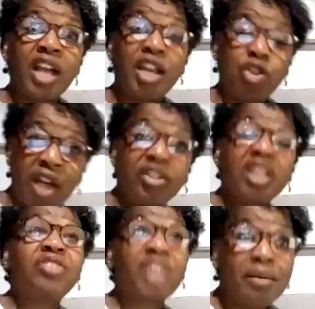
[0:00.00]
and you have to
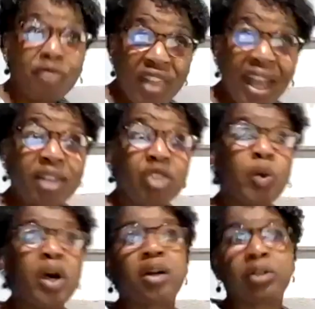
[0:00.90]
give time for that as
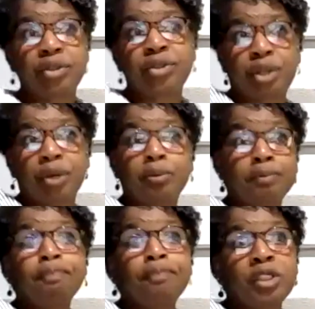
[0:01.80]
well. So
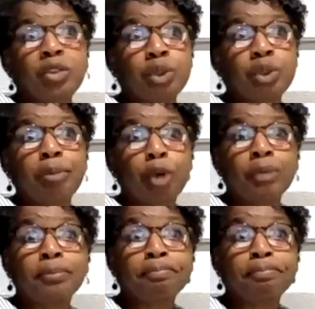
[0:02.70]
it's really important.